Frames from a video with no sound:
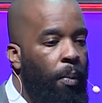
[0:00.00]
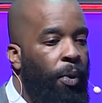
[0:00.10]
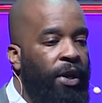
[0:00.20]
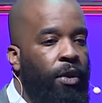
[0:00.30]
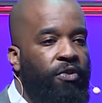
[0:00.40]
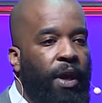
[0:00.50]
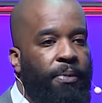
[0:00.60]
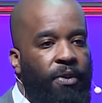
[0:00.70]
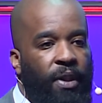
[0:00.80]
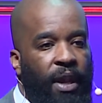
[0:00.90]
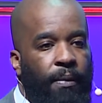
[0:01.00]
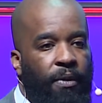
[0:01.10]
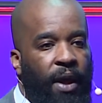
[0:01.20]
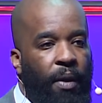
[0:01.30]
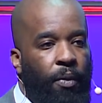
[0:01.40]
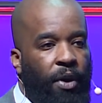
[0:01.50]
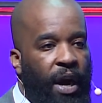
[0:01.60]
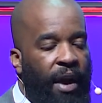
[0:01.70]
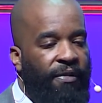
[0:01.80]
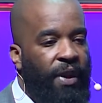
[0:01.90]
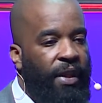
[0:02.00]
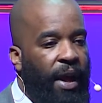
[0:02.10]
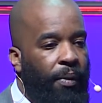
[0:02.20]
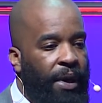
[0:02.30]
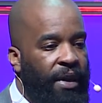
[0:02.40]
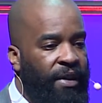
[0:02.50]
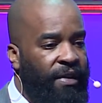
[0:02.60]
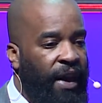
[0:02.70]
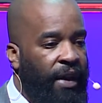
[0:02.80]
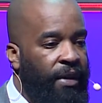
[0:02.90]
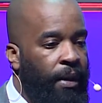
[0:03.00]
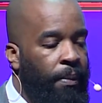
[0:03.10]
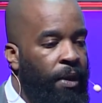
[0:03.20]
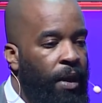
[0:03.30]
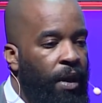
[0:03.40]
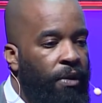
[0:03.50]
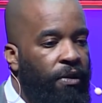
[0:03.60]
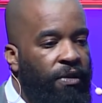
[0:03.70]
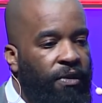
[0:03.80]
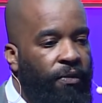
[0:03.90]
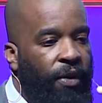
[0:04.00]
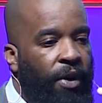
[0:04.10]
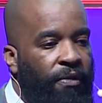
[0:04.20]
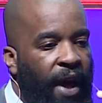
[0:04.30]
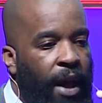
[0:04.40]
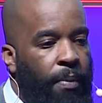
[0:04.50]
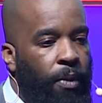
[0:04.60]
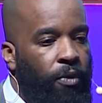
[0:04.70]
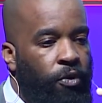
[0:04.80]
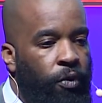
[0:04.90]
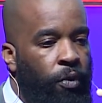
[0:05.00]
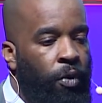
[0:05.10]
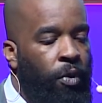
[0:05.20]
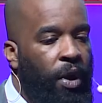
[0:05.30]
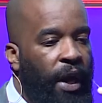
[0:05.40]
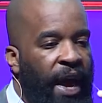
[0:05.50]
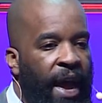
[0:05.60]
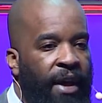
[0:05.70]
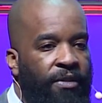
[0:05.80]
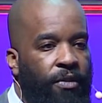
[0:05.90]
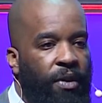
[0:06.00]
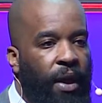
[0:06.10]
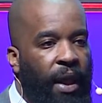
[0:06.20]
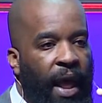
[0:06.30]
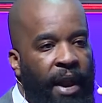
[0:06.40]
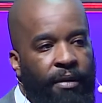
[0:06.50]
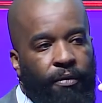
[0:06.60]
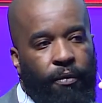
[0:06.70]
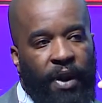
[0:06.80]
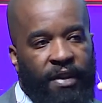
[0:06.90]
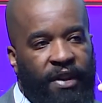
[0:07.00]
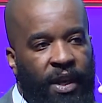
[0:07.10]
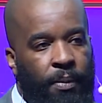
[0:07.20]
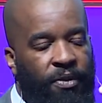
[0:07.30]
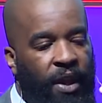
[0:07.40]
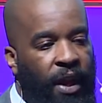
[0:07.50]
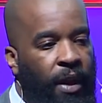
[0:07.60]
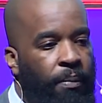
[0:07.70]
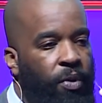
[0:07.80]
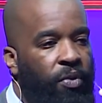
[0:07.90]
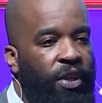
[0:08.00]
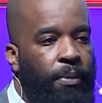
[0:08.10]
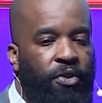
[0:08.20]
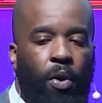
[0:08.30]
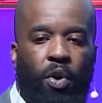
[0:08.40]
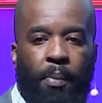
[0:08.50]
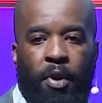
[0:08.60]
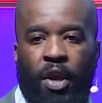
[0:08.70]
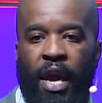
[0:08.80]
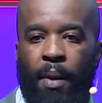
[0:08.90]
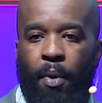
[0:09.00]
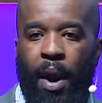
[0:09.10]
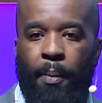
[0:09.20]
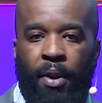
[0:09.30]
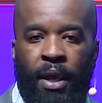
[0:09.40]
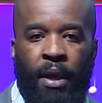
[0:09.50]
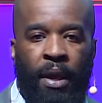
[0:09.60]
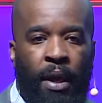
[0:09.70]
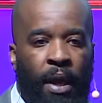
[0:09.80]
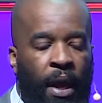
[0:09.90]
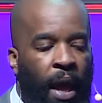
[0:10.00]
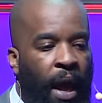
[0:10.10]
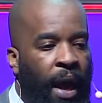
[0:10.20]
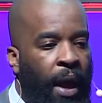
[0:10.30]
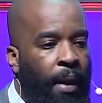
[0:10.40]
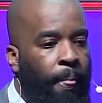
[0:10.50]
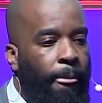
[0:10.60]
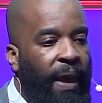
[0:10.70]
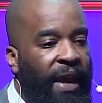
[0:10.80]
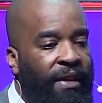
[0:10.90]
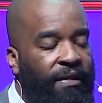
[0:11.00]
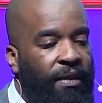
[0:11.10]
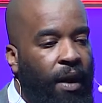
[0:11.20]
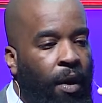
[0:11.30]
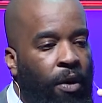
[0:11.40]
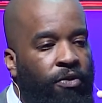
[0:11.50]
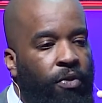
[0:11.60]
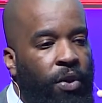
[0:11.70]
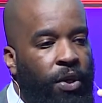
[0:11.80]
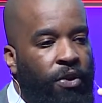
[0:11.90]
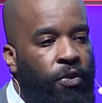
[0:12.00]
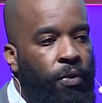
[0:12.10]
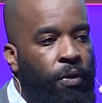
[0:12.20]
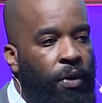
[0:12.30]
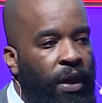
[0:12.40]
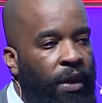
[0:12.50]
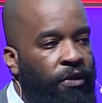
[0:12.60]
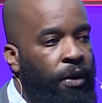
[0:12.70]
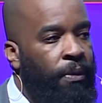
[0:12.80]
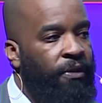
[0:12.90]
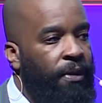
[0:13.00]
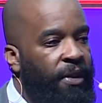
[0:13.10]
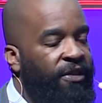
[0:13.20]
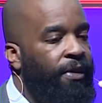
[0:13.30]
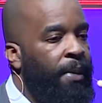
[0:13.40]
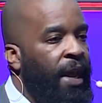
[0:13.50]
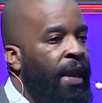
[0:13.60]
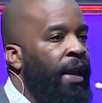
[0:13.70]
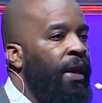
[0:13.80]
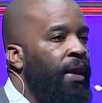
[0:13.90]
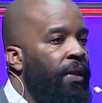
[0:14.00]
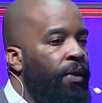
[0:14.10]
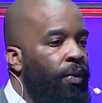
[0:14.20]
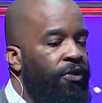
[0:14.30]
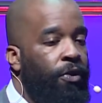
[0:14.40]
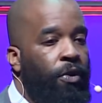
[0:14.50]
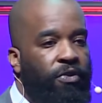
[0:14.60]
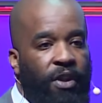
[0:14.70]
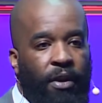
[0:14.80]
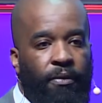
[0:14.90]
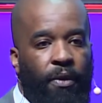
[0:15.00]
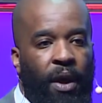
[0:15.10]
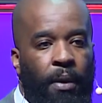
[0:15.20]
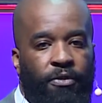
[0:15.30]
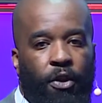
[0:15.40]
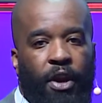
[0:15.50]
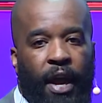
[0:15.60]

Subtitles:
bring those up to the level that we're confident that we can detect them. So this is a very valuable tool as a lot of red teams and blue teams don't communicate properly. It's also a good tool in terms of disseminating the results of certain